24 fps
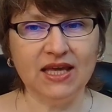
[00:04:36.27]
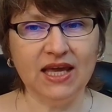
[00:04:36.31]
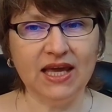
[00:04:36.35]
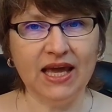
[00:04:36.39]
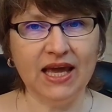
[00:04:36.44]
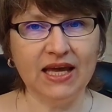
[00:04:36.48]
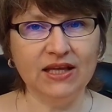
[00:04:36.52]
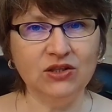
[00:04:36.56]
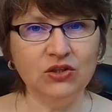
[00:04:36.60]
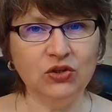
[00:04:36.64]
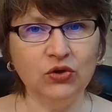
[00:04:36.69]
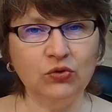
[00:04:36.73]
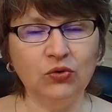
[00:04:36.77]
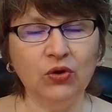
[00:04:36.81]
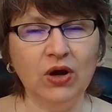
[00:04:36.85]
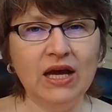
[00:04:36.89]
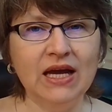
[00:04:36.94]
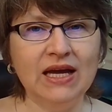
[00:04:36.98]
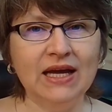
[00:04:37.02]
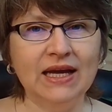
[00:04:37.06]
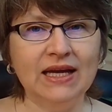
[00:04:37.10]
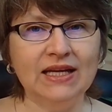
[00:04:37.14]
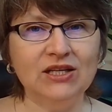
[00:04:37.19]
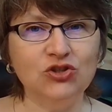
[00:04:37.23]
Can you
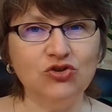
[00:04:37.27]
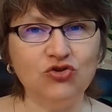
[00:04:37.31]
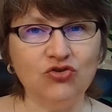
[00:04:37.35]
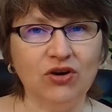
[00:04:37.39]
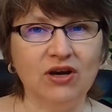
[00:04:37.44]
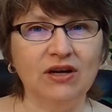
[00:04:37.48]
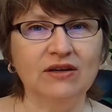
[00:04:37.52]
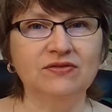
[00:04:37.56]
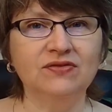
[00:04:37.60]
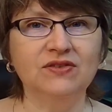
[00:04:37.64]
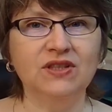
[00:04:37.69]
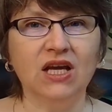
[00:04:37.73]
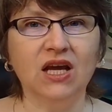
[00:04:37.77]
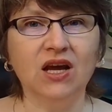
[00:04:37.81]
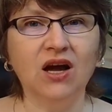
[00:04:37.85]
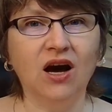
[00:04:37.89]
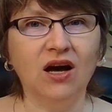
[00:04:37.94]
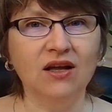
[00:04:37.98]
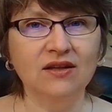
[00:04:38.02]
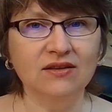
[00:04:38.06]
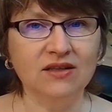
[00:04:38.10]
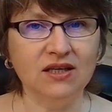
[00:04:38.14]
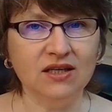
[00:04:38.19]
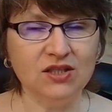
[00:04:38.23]
draft a
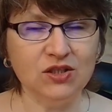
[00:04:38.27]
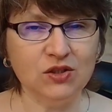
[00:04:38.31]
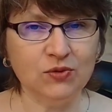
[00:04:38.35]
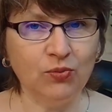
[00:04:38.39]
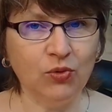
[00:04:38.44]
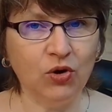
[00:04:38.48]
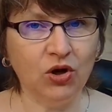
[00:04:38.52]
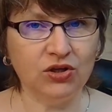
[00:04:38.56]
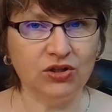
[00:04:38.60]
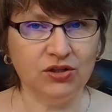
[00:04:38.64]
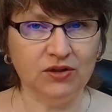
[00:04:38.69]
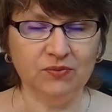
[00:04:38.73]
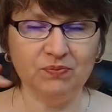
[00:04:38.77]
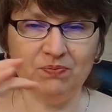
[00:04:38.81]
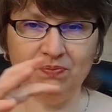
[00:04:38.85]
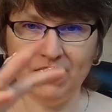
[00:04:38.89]
context model